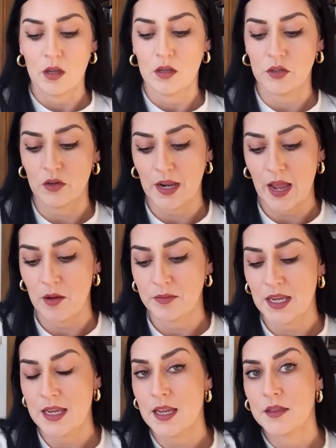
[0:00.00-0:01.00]
So now I'm
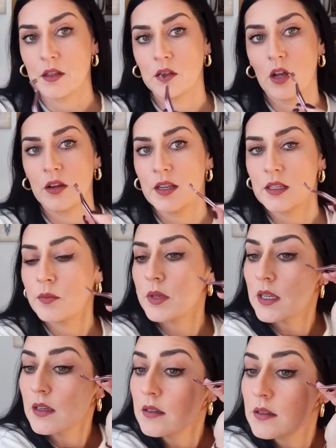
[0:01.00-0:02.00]
taking the longest
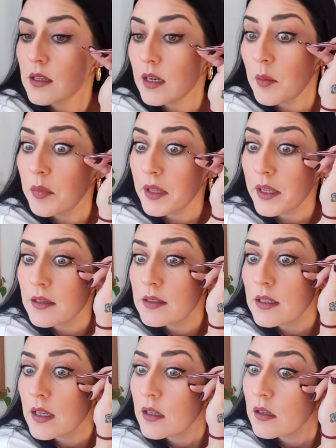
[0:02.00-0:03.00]
piece and I'm
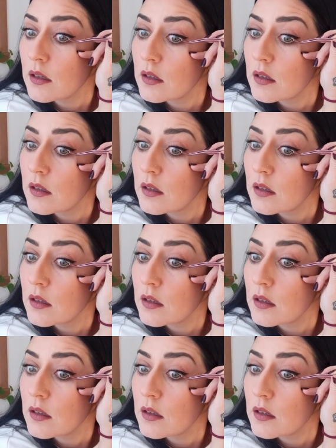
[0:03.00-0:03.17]
placing it